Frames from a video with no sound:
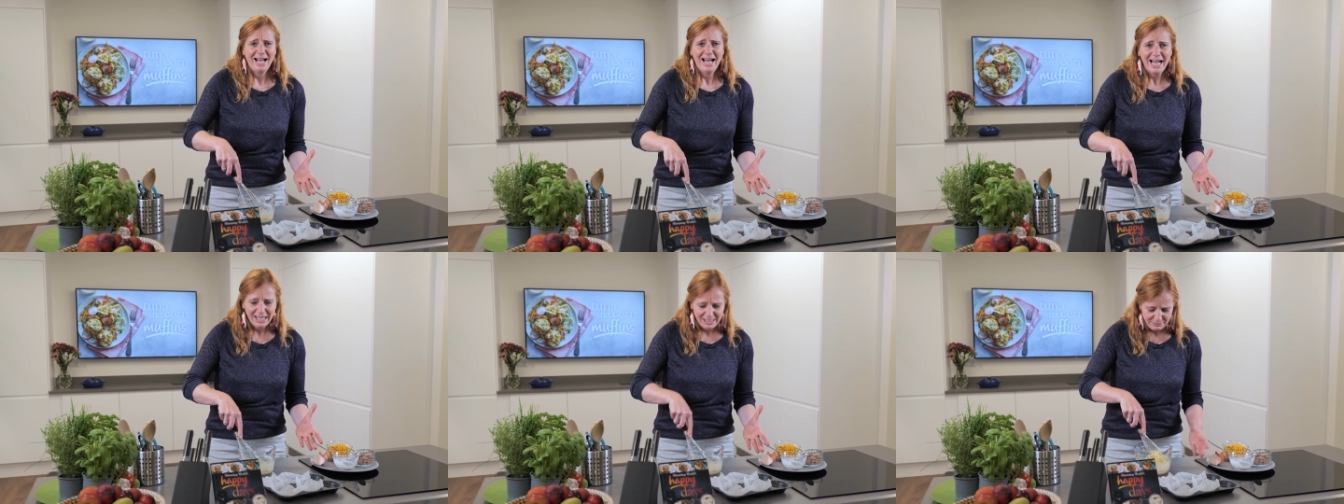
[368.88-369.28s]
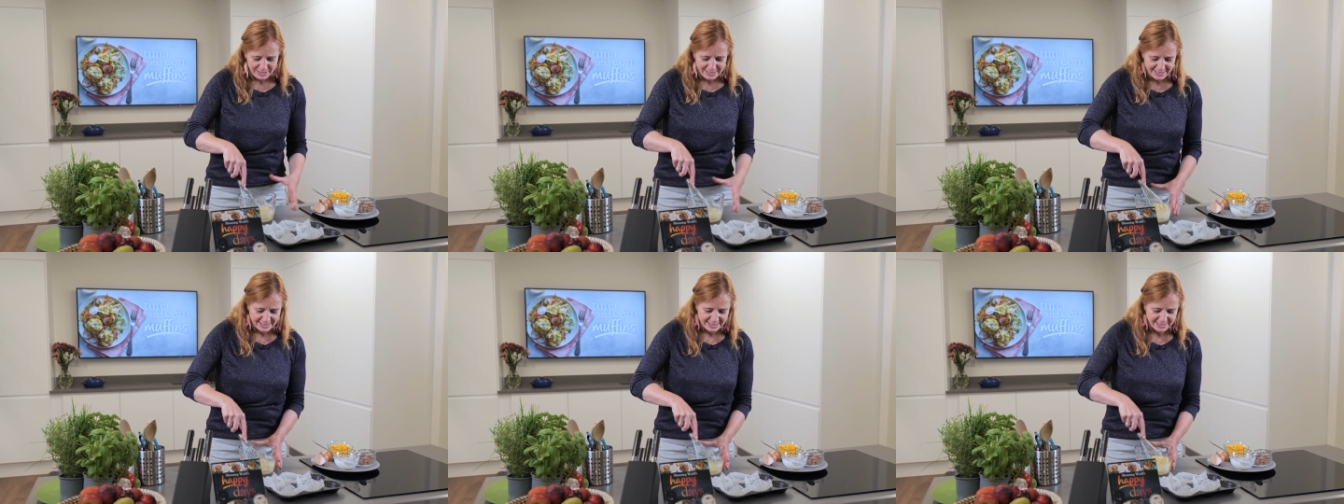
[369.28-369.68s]
how
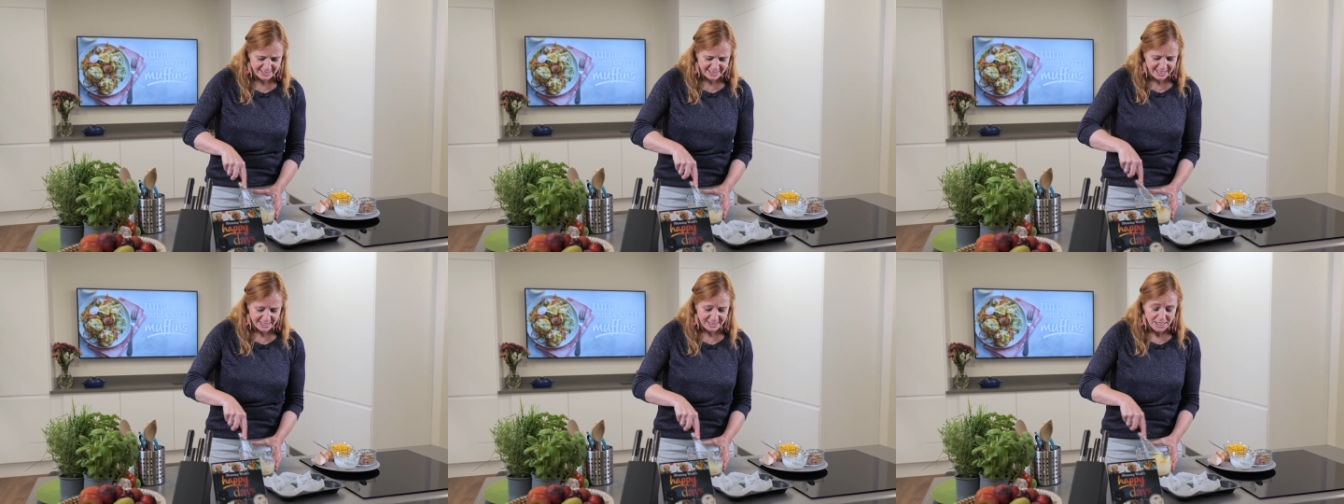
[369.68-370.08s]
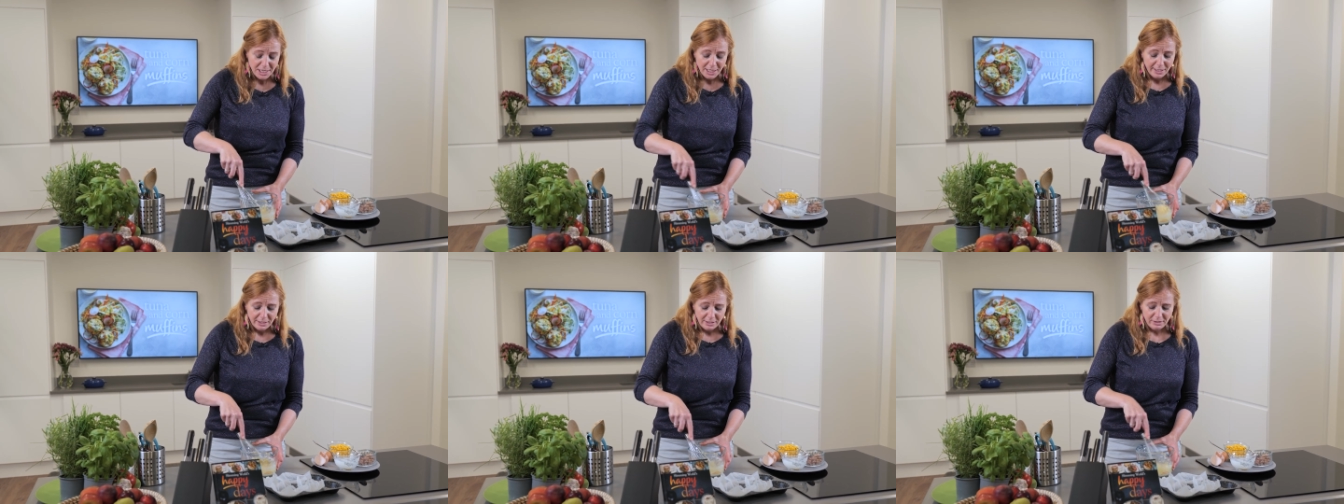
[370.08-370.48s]
easy is this?
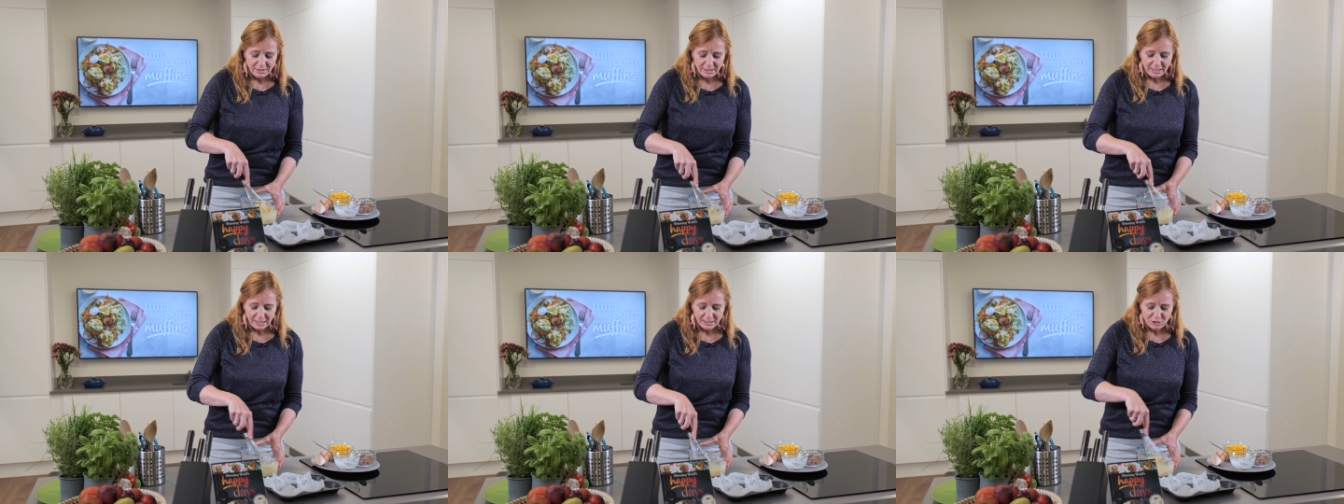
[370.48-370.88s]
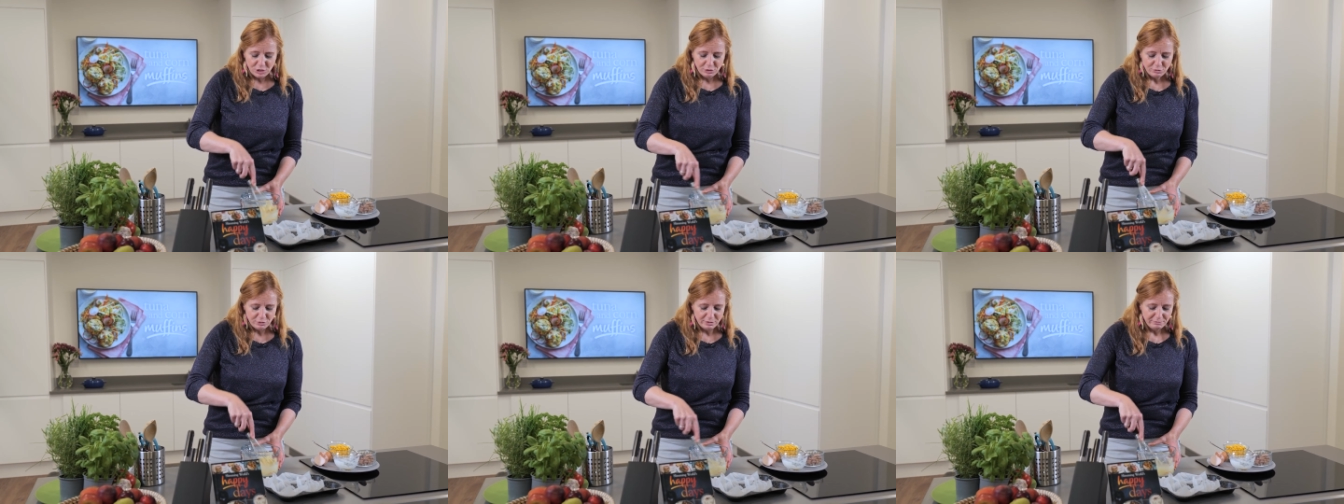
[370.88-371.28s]
You can get your
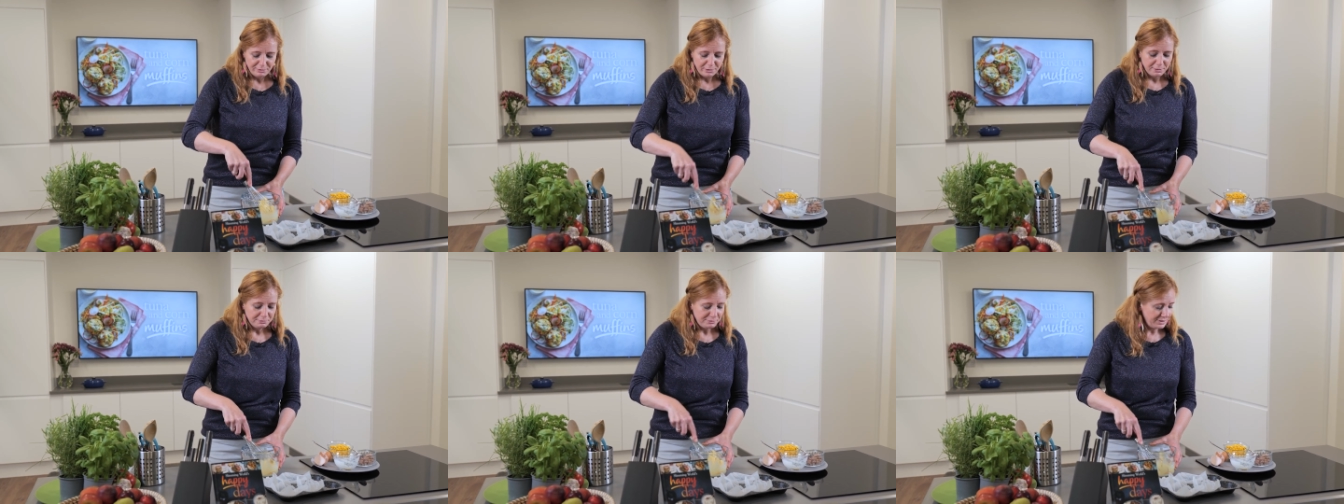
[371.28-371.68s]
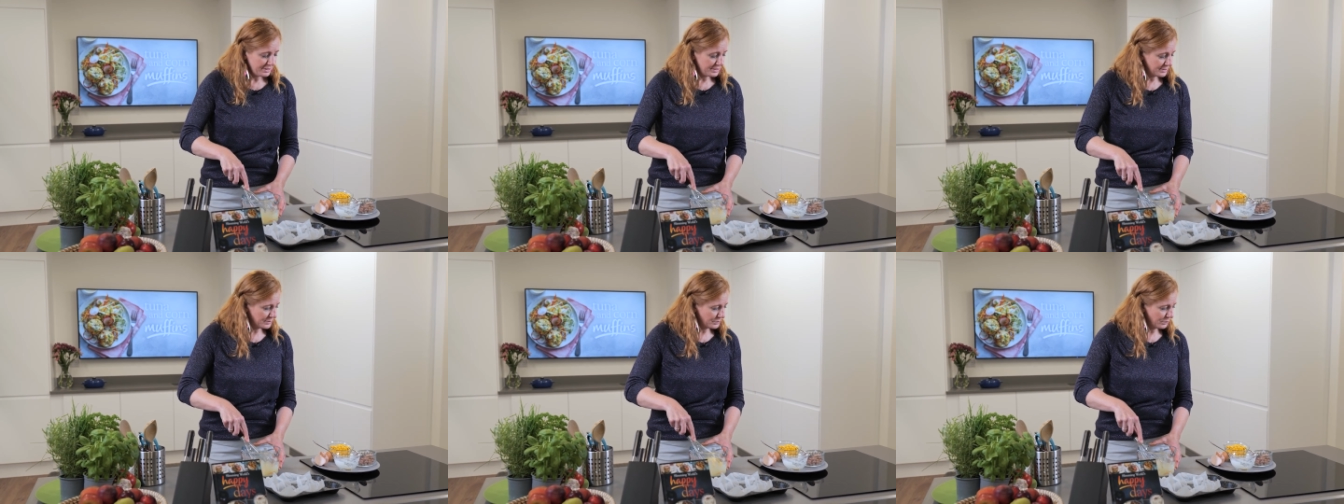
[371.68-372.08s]
children involved with
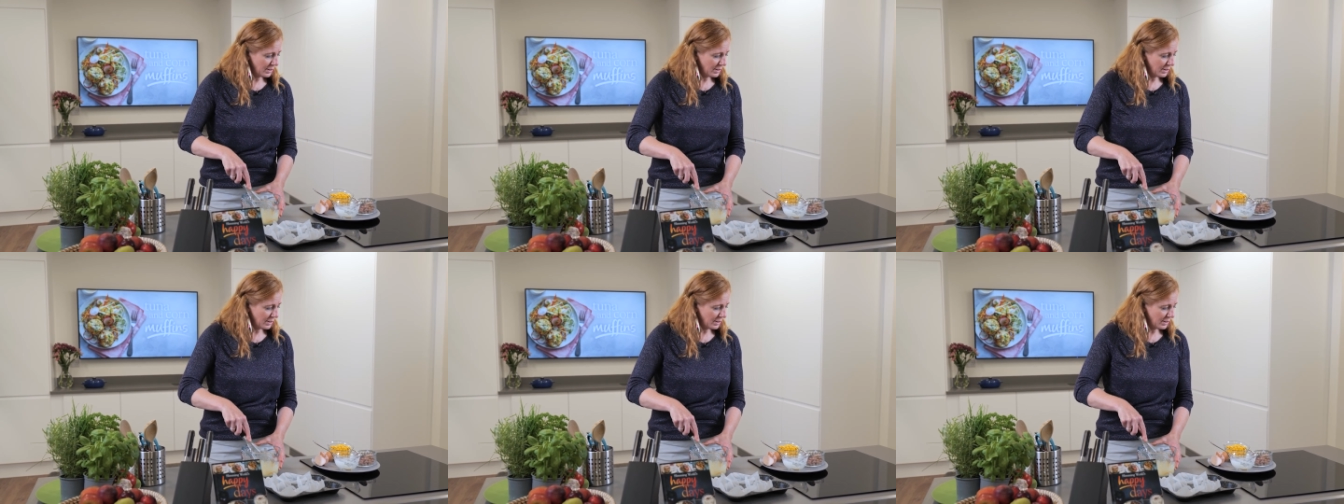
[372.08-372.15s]
this as